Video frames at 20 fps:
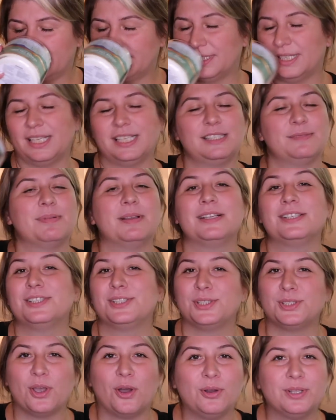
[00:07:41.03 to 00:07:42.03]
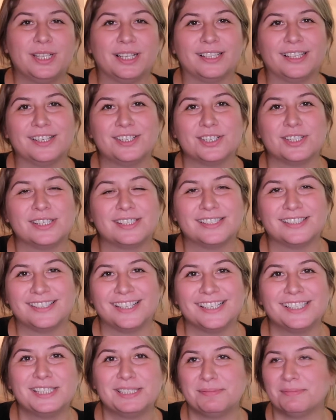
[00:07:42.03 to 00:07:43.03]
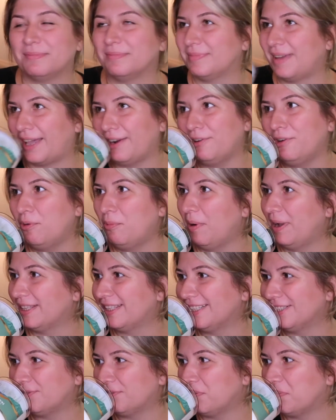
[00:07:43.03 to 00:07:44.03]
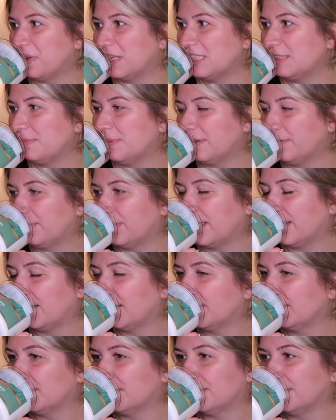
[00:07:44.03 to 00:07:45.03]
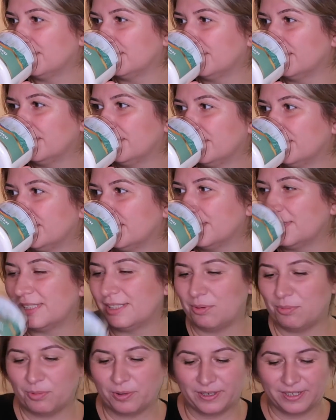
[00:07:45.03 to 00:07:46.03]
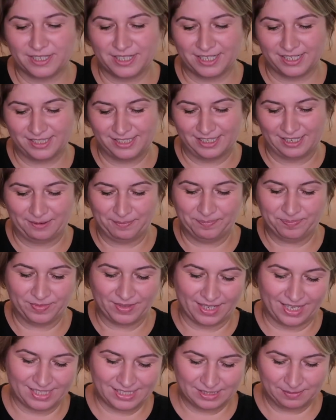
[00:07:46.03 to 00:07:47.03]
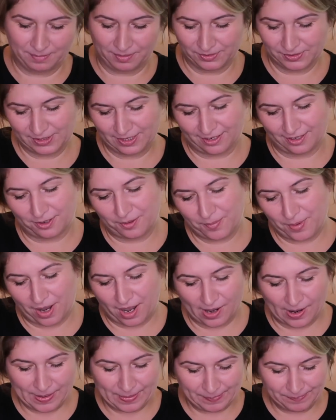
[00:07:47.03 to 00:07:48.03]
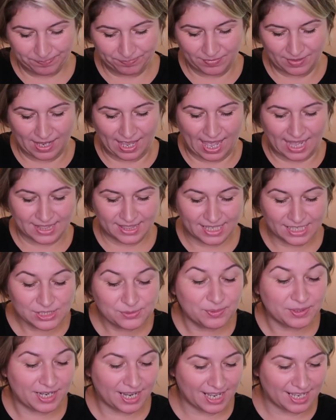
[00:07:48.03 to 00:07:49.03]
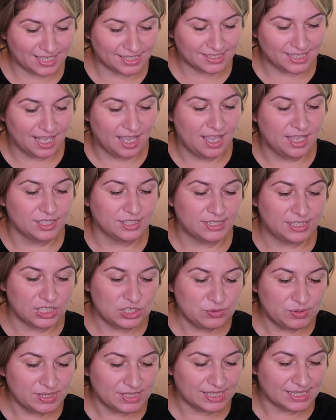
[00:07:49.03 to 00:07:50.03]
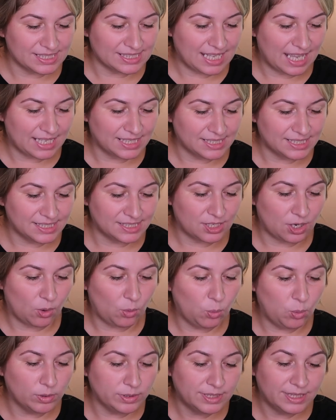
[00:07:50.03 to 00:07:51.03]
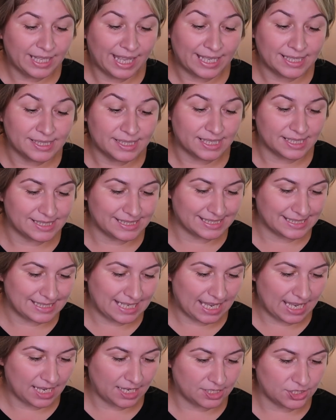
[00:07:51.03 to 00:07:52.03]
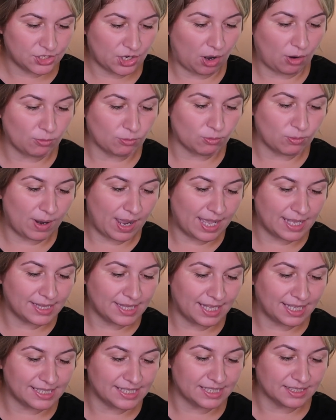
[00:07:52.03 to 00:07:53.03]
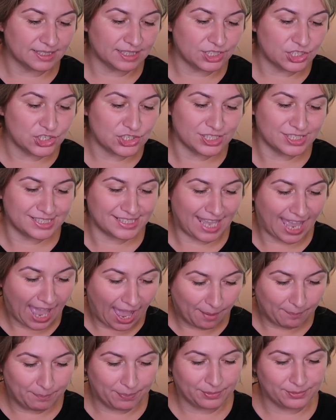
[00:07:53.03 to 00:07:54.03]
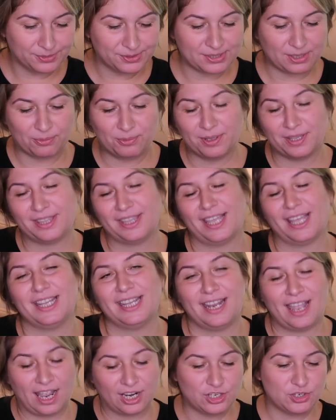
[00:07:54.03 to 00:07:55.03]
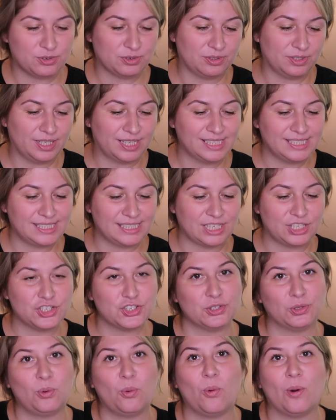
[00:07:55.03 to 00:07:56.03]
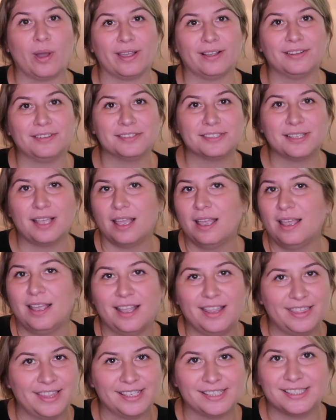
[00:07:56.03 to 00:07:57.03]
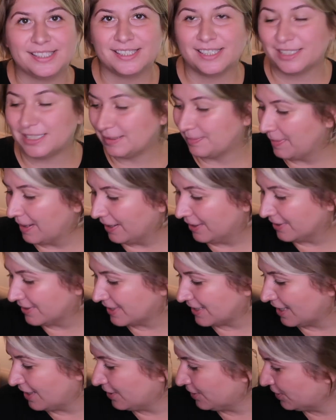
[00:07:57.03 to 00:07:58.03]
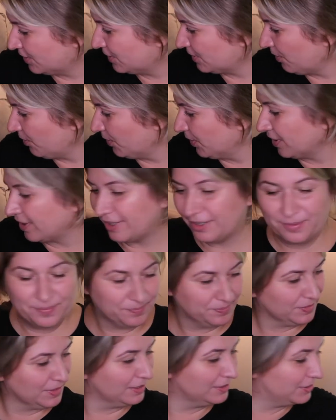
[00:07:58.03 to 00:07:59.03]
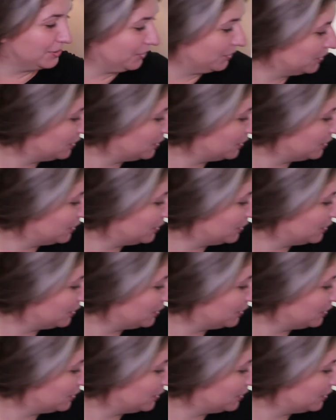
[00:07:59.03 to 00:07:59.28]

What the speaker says: so delicious. This, I don't know why this reminds me of like somewhere in Disney. It smells good. And this one is citrus zest, woodland sage, red delicious apples with natural essential oils. This smells so good, so